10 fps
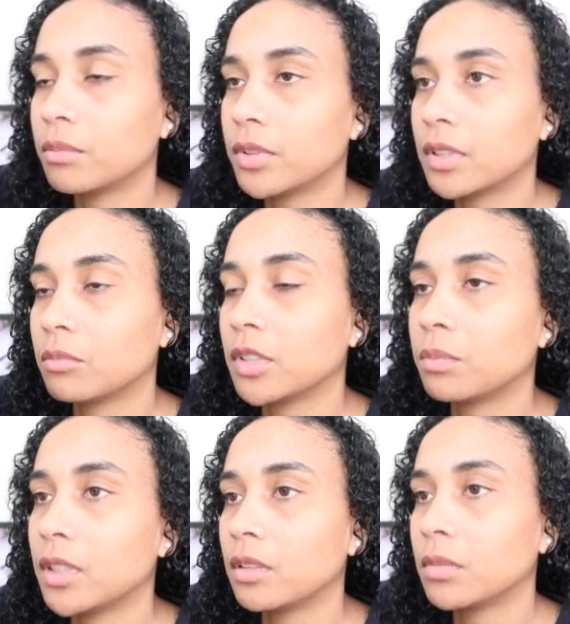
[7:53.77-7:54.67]
Put some
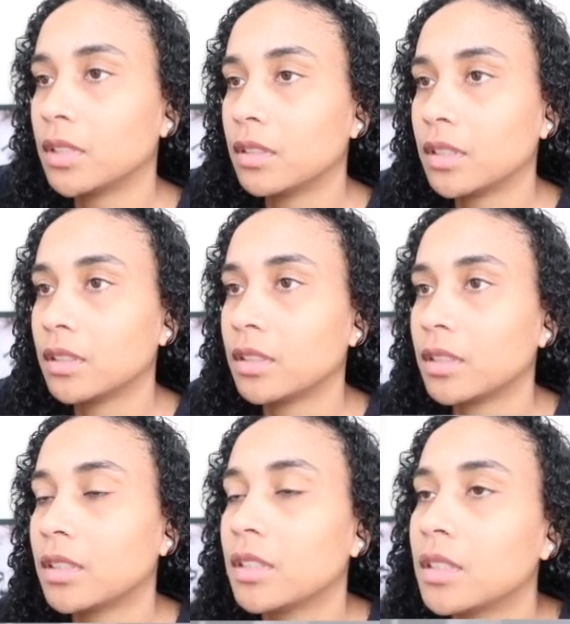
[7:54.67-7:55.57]
respect on my name.
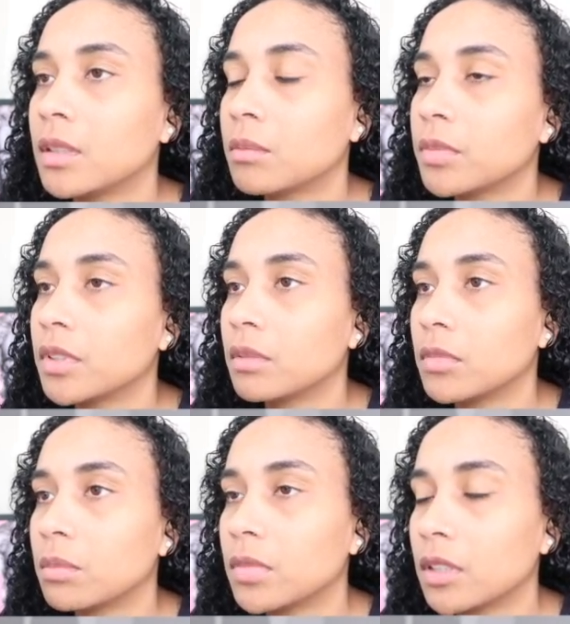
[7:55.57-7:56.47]
Put some
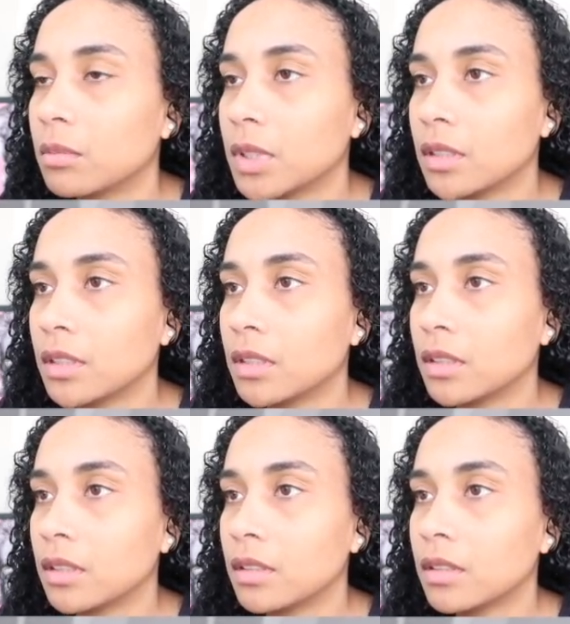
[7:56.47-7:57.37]
respect on my
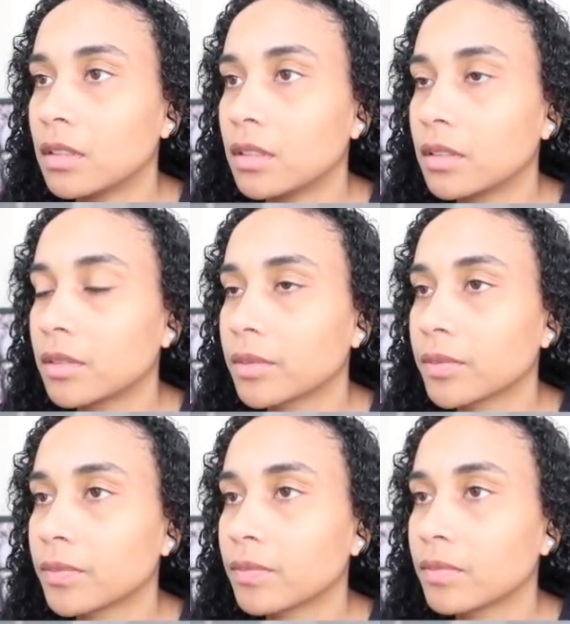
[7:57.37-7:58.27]
name.
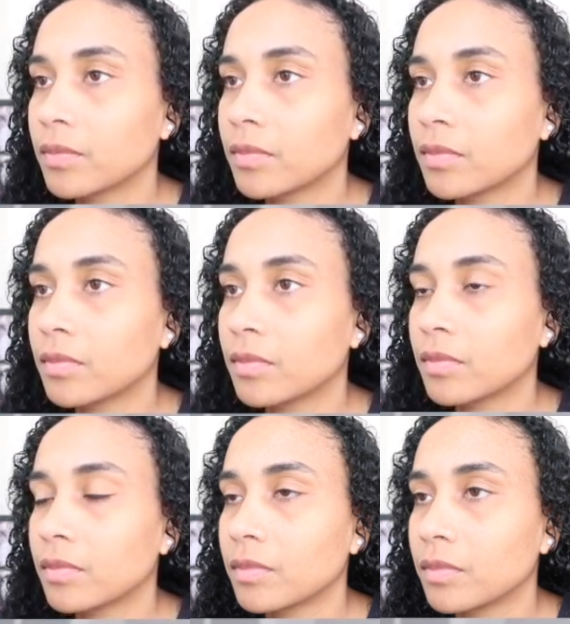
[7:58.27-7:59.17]

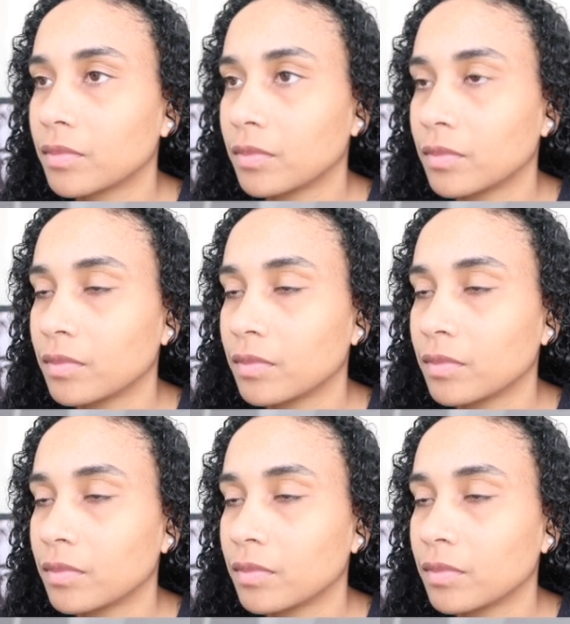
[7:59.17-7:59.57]
Yeah.